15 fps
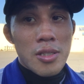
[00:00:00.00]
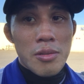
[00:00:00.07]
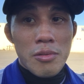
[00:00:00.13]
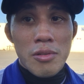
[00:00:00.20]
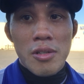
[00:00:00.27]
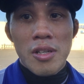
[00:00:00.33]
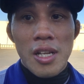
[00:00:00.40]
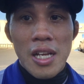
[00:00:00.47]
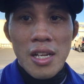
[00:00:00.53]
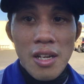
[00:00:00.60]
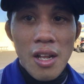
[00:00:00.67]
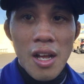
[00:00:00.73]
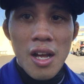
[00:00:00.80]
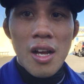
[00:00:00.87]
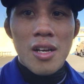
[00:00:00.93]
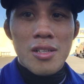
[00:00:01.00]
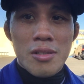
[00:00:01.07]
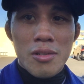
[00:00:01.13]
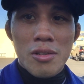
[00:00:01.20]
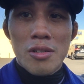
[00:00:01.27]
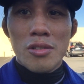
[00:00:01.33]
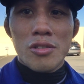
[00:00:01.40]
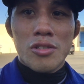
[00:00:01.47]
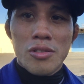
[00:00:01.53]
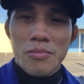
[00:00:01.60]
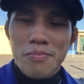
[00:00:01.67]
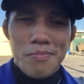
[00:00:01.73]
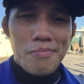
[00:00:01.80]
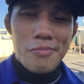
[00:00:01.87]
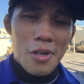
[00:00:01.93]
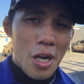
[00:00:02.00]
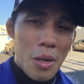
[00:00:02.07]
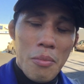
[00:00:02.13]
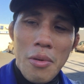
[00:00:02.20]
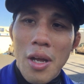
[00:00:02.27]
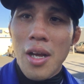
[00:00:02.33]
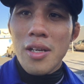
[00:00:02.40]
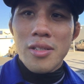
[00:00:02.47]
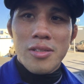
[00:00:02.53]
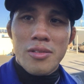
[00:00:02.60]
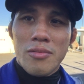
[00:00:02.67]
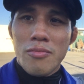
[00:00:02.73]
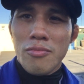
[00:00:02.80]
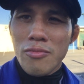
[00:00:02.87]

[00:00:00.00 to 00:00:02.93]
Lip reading: good leg locks, some good arm locks